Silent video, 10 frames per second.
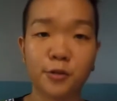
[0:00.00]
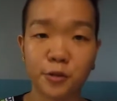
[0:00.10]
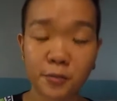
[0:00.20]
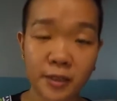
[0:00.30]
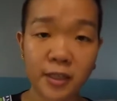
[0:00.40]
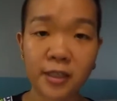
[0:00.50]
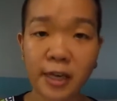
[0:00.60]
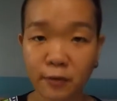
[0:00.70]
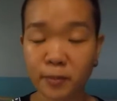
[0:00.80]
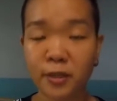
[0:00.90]
you speak,
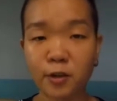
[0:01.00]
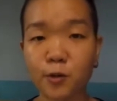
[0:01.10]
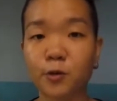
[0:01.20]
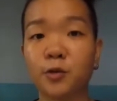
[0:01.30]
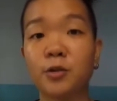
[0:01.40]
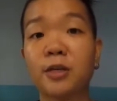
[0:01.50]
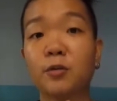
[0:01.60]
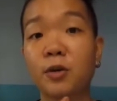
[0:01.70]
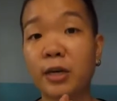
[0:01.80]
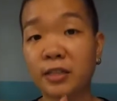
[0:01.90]
everybody knows
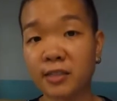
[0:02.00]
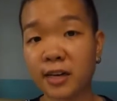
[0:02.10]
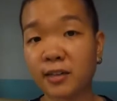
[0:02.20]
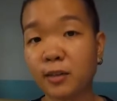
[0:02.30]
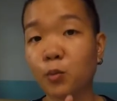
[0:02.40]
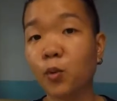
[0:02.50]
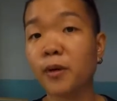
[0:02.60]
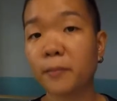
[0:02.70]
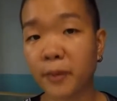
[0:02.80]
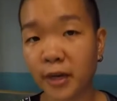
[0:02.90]
exactly
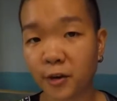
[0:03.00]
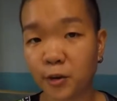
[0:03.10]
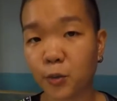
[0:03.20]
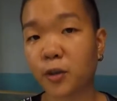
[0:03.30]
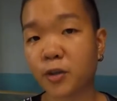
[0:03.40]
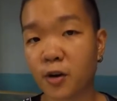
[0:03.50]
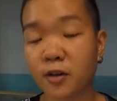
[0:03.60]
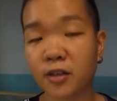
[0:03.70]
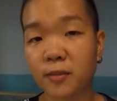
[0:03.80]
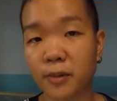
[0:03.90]
what bear you are
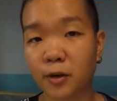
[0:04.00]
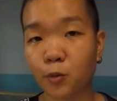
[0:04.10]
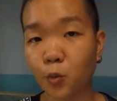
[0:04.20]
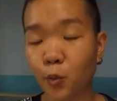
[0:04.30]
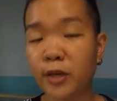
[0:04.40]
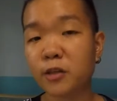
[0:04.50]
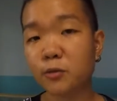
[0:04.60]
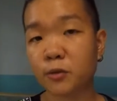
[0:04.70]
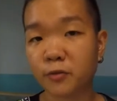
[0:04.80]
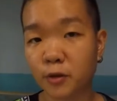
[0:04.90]
talking about when you
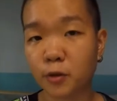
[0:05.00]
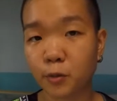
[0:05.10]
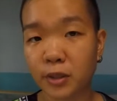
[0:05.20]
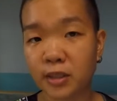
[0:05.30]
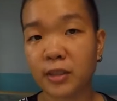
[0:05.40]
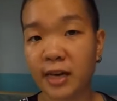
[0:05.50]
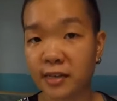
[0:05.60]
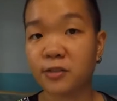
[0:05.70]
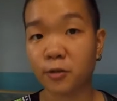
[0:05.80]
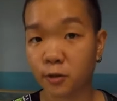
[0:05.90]
refer to it
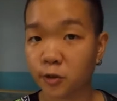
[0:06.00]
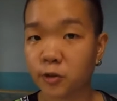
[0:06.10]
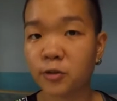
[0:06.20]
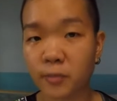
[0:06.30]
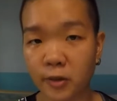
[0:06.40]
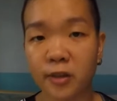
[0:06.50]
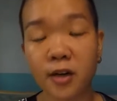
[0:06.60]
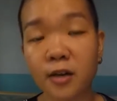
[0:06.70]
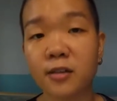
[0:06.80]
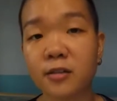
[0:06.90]
as Ursus
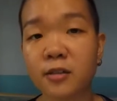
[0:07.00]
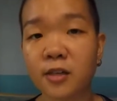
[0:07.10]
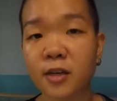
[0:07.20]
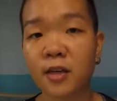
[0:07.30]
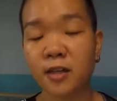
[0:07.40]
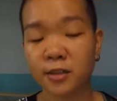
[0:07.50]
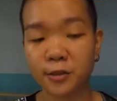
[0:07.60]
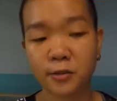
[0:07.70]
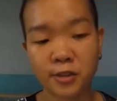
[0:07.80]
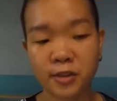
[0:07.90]
Americanus. So
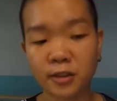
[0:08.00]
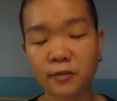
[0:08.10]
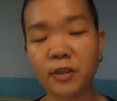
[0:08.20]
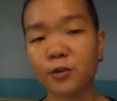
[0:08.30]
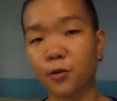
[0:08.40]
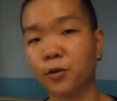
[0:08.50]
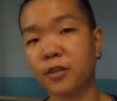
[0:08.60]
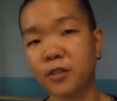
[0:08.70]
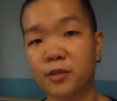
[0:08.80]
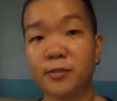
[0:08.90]
you see, giving an
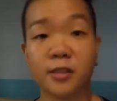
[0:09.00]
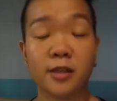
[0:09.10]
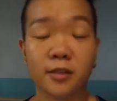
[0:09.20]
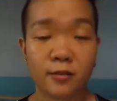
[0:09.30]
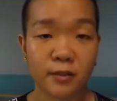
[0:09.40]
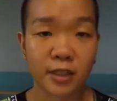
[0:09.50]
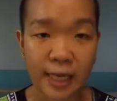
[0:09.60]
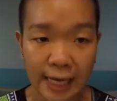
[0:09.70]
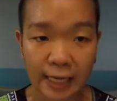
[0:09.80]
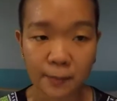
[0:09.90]
organism a scientific
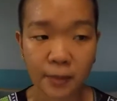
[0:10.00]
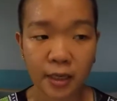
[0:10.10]
name,